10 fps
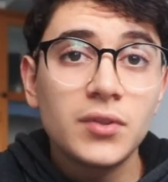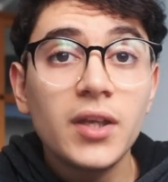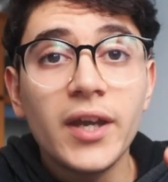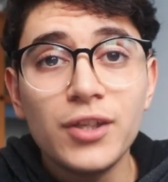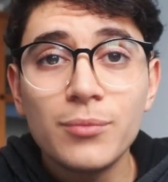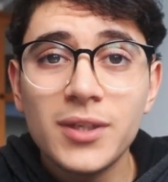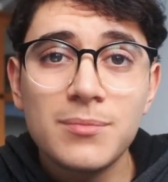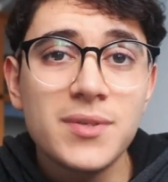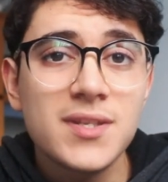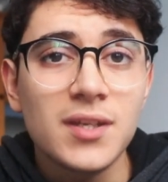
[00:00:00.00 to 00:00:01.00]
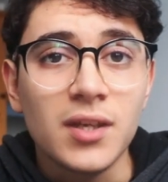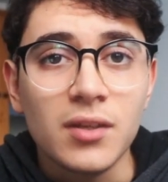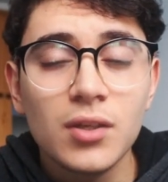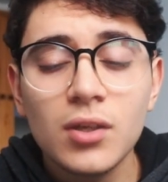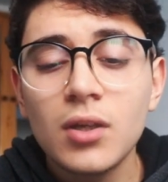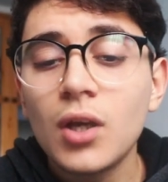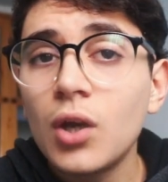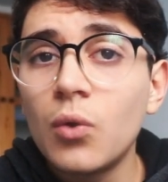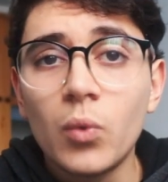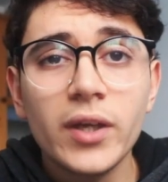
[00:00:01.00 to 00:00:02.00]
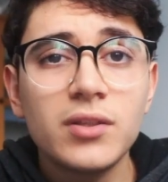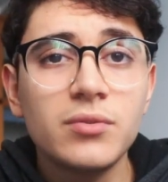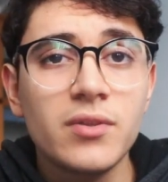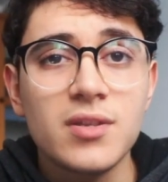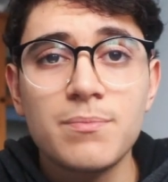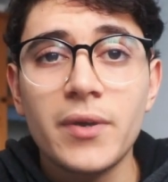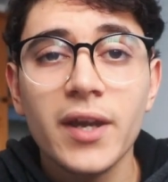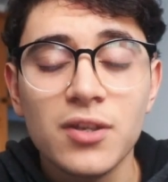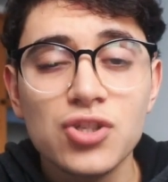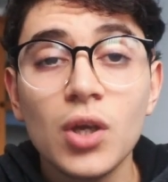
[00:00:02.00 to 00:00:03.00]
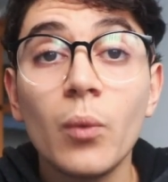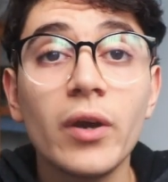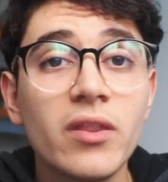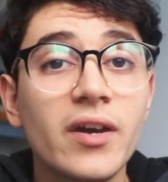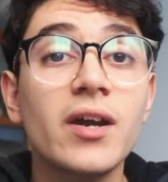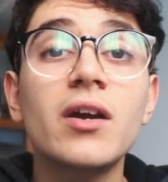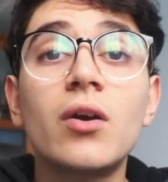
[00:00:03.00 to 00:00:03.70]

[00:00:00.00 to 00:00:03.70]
And you might be saying, why doing this package when there are